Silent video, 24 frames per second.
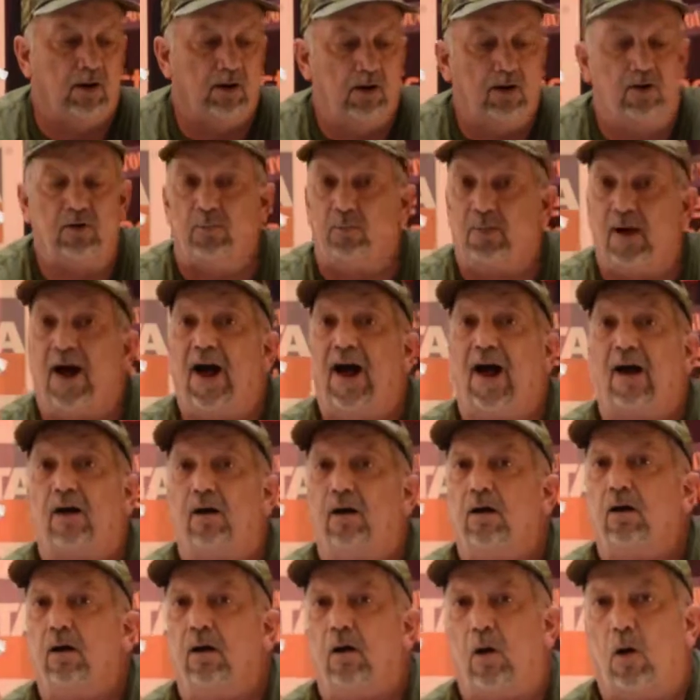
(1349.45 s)
your pack,
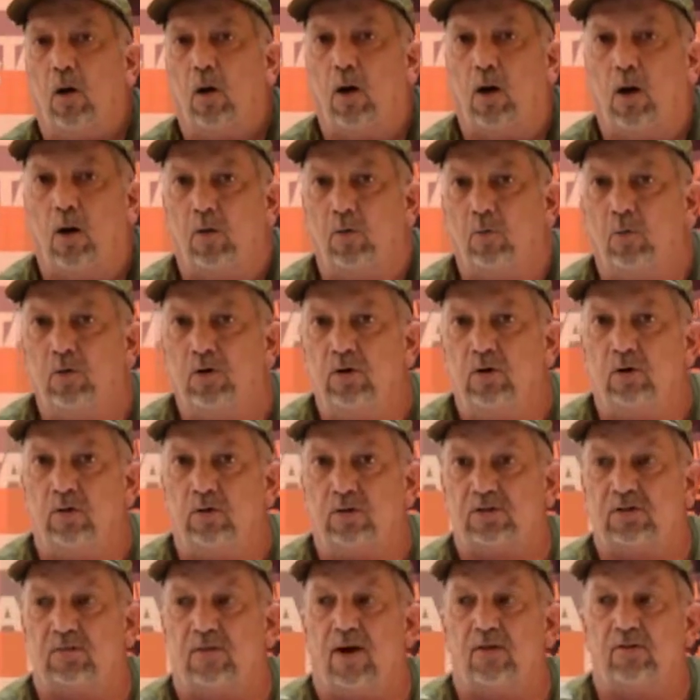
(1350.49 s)
or when you're in a
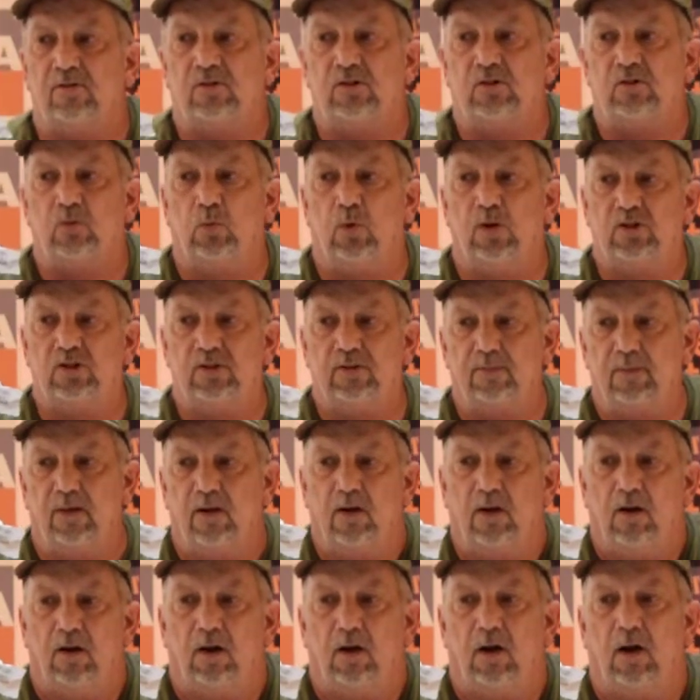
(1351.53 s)
survival situation.
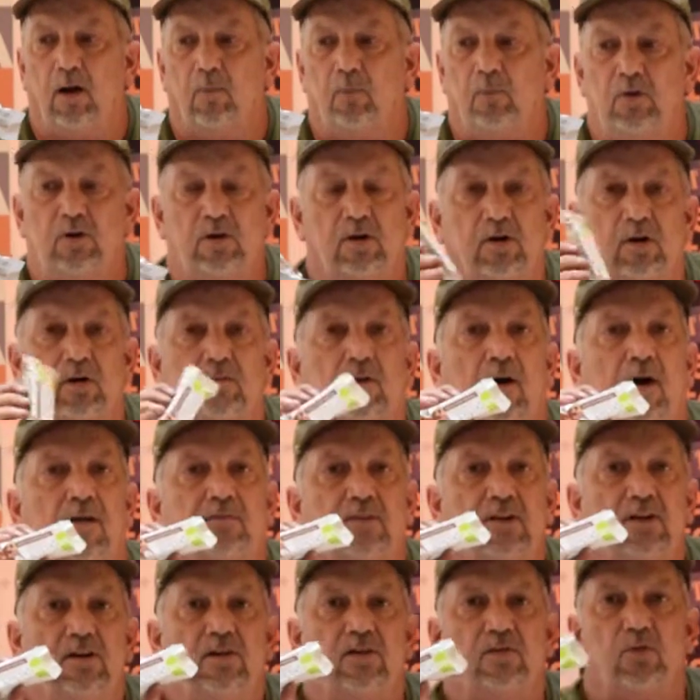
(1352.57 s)
You can live off
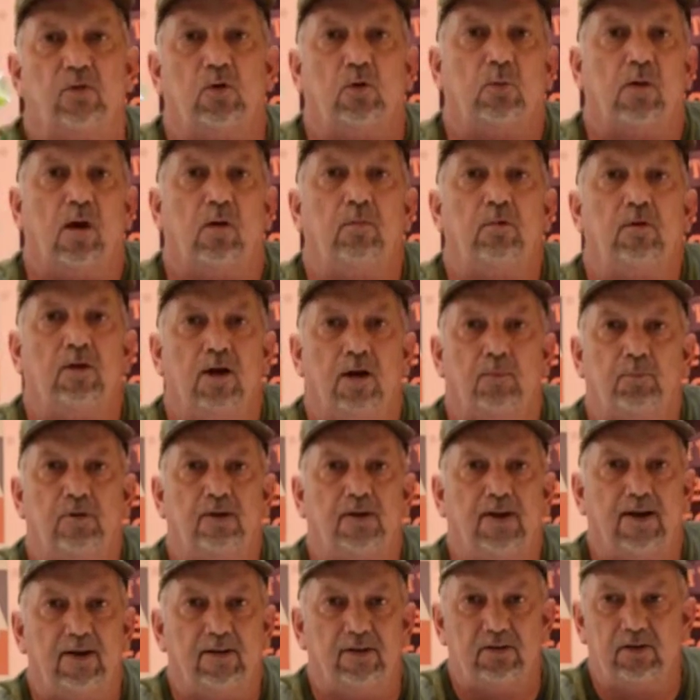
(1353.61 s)
these for probably a couple of
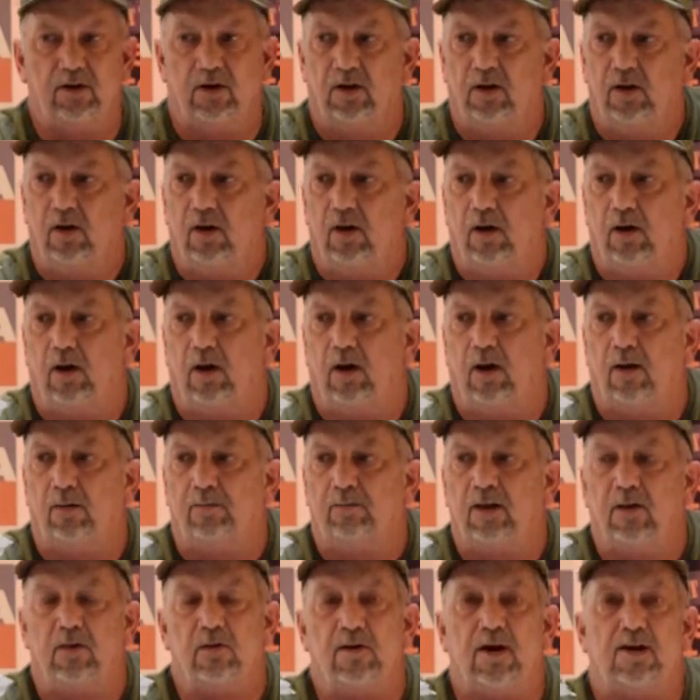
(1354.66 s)
days. The
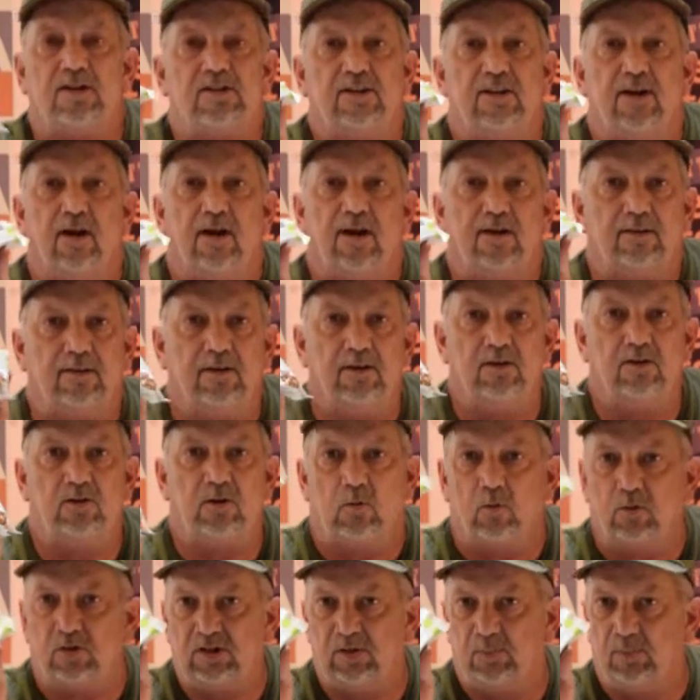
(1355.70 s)
other nice thing I like these
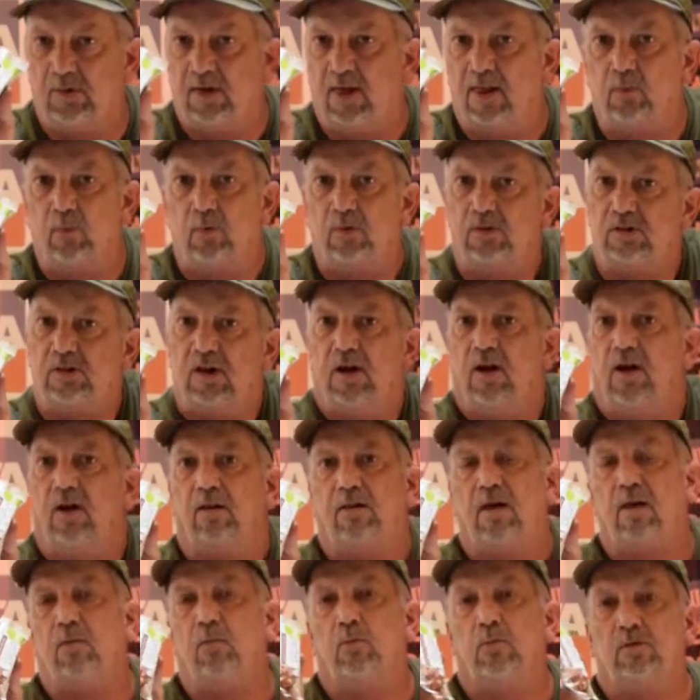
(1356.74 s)
over some of the other ones
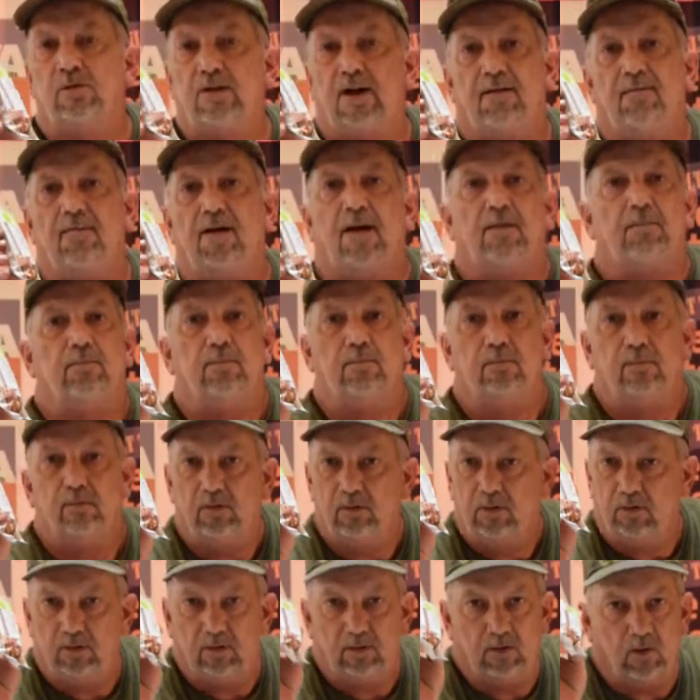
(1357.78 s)
have that,
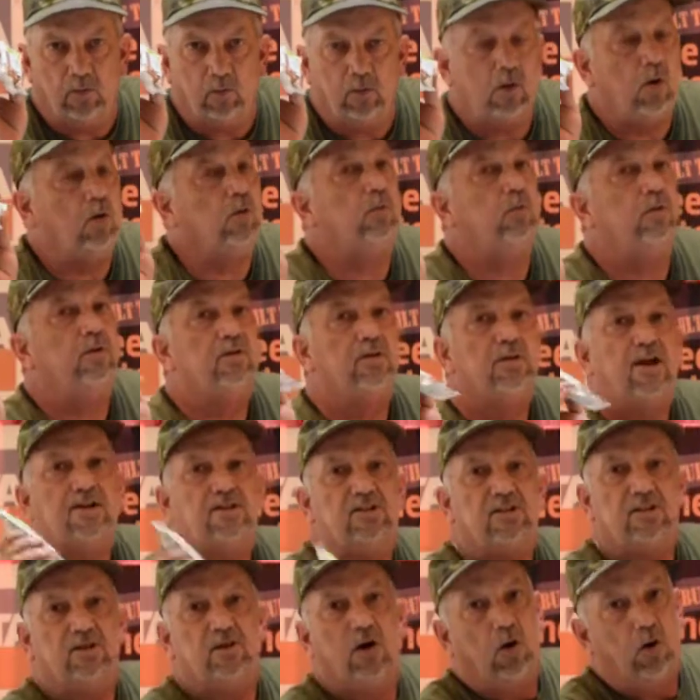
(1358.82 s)
they're loaded with
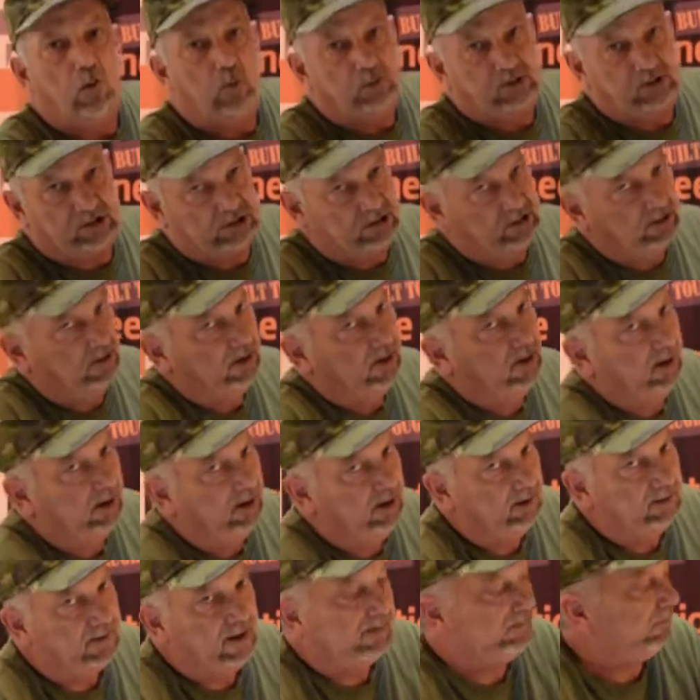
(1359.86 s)
nuts and oats,
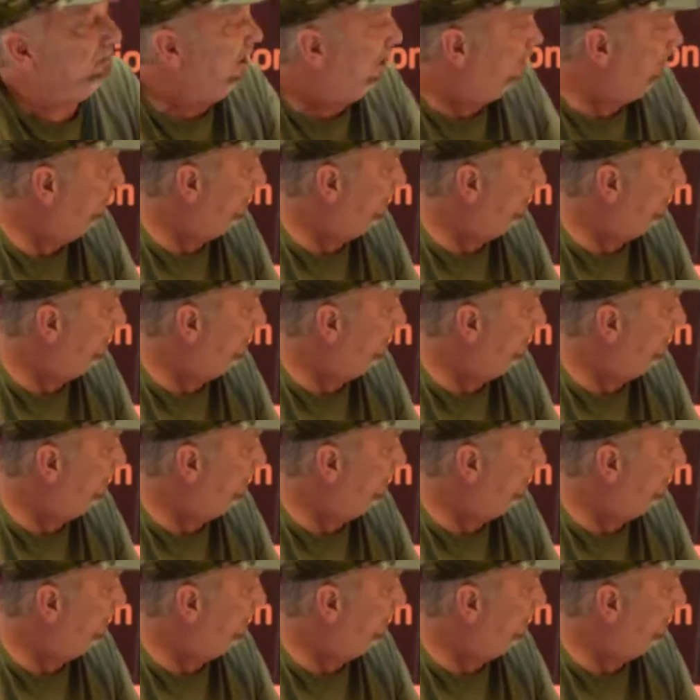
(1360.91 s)
and they have a lot of